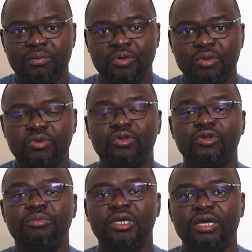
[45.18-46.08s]
we will
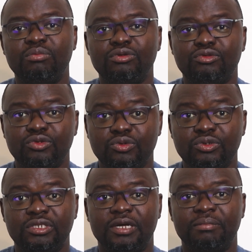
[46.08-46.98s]
not be able to
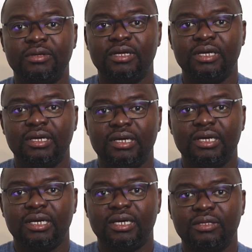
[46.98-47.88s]
use them,
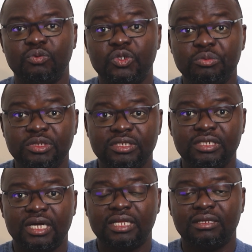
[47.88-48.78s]
and which
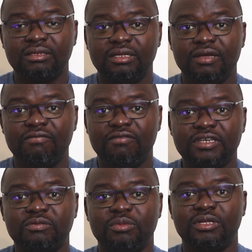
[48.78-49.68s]
means that the
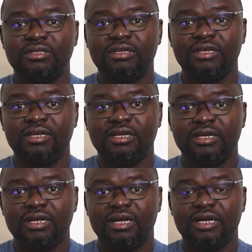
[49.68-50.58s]
investment
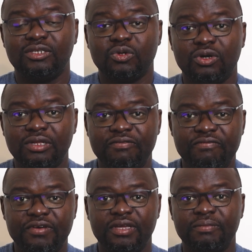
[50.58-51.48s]
is all
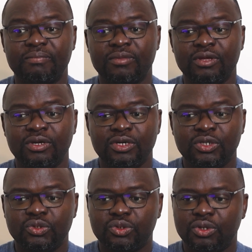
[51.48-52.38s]
in vain.
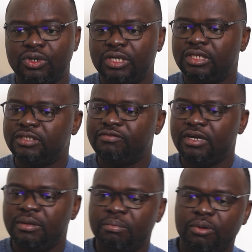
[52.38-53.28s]
So it is
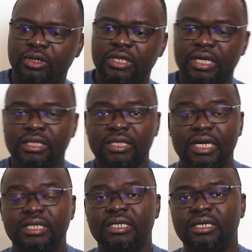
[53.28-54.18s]
very important
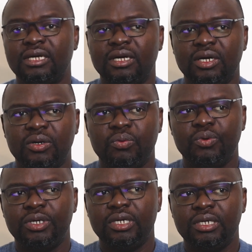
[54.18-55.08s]
that
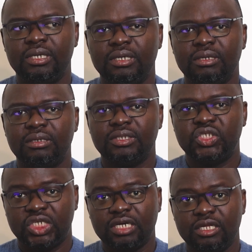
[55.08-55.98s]
we
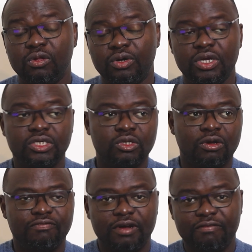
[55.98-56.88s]
check the location
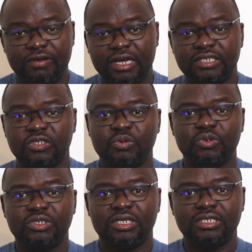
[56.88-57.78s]
of our fire
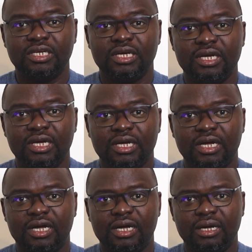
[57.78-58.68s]
extinguishers.
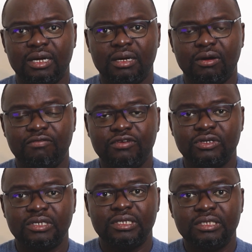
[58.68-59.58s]

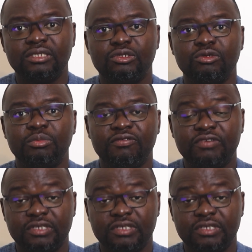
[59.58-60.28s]
Obviously, this should be